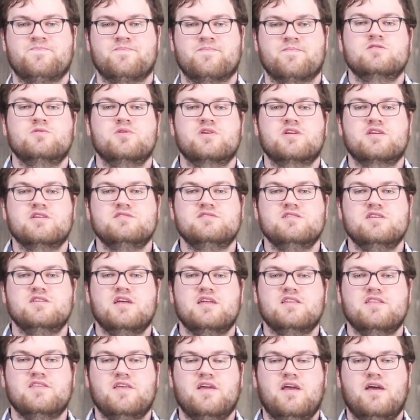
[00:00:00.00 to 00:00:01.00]
So we can see
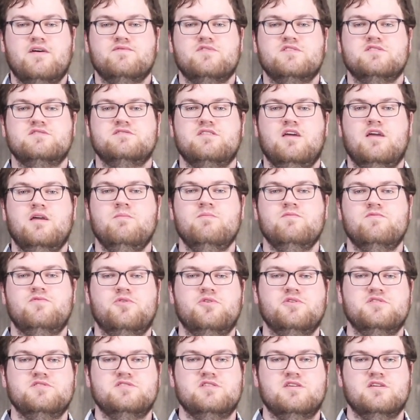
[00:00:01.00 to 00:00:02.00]
that they have the same
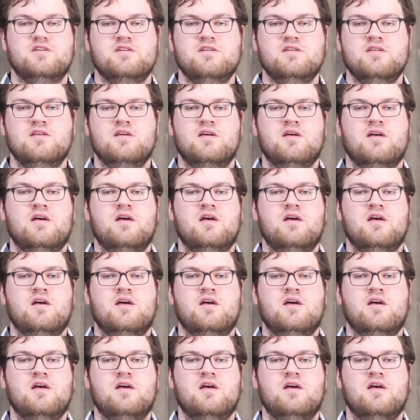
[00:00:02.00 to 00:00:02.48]
voicing,